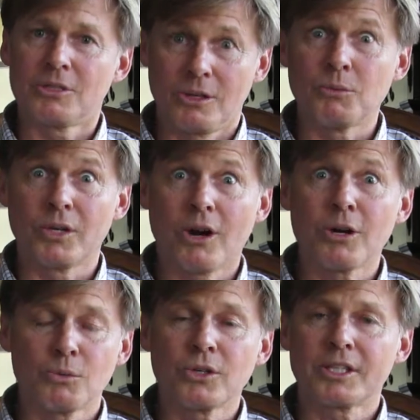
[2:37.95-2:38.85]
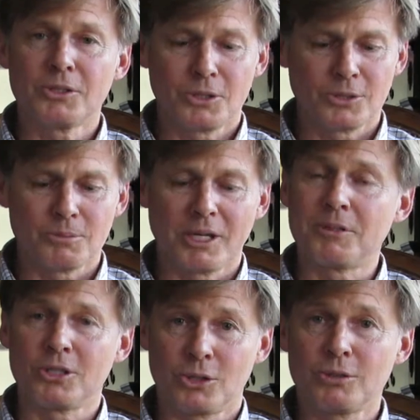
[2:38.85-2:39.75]
what hard work can do by
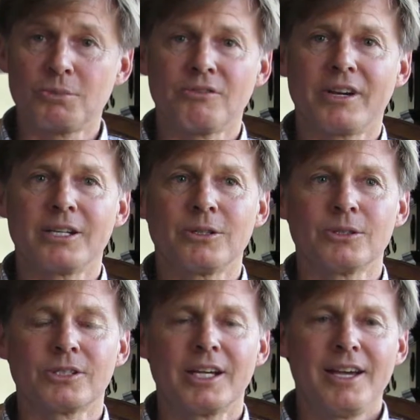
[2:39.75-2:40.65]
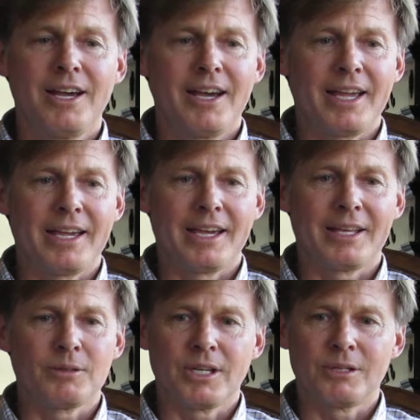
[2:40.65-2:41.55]
being good providers
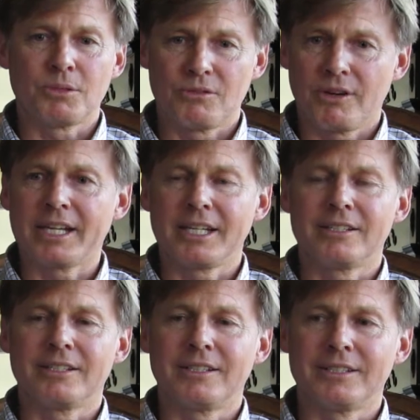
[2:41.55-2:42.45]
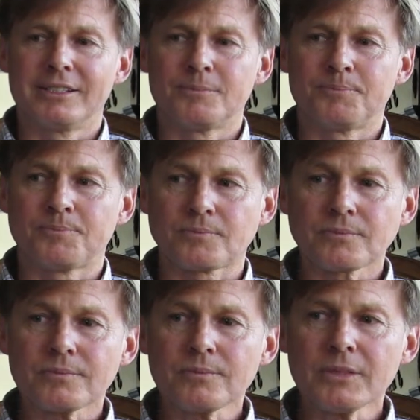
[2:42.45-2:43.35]
and providing
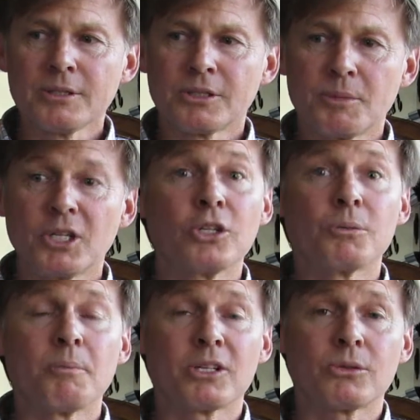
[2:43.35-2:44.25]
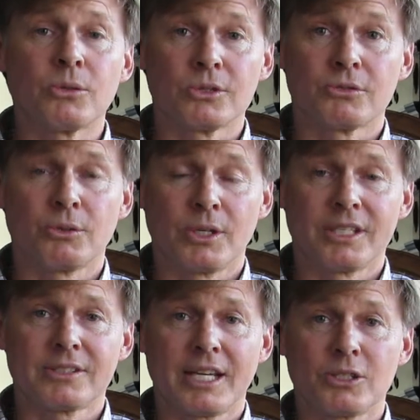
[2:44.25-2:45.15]
to be good mentors for
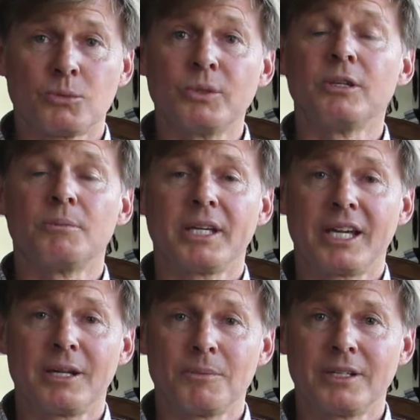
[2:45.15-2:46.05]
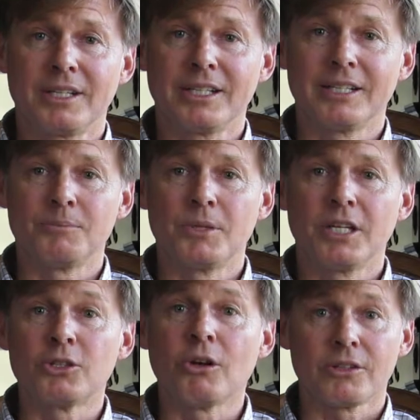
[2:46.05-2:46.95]
us as we became
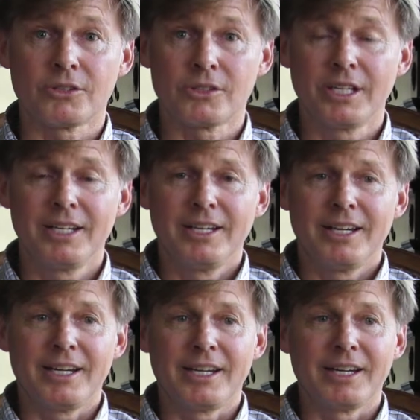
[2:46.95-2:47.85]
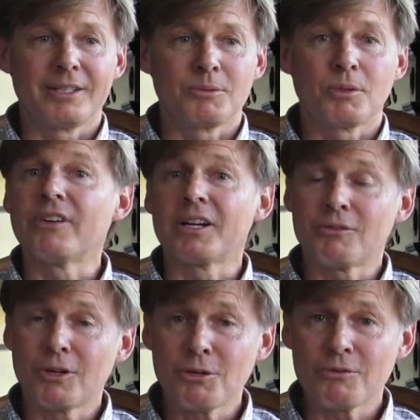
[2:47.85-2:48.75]
adults and provided
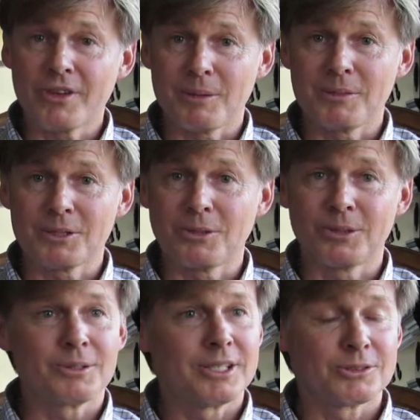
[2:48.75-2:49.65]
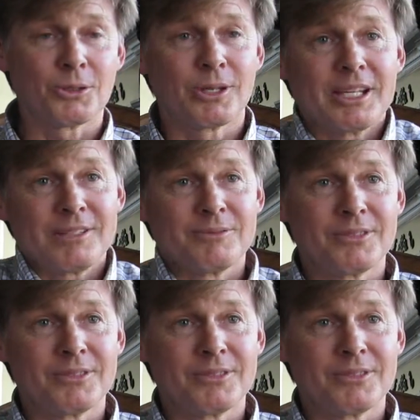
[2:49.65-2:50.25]
for our own families. So they